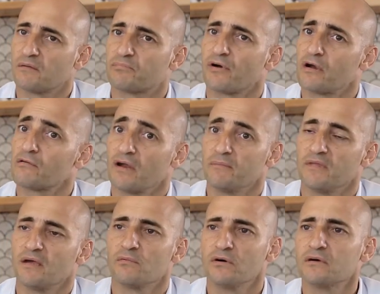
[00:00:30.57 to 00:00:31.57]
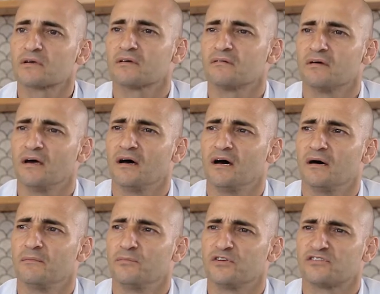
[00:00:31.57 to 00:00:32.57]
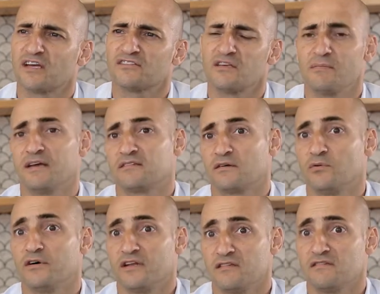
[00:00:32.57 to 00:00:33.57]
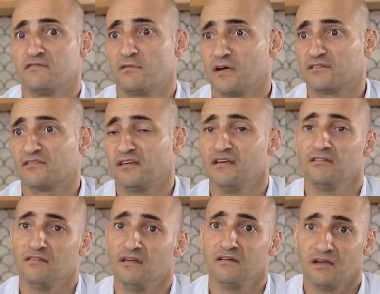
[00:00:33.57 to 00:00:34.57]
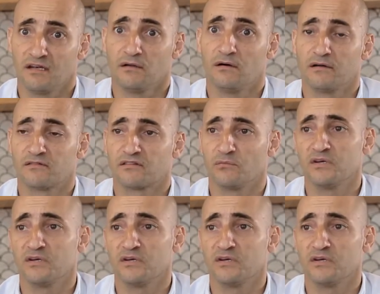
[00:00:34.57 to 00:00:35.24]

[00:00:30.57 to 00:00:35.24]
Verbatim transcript: They program their work, um, which actually makes it quite easy for us to hit their deadlines so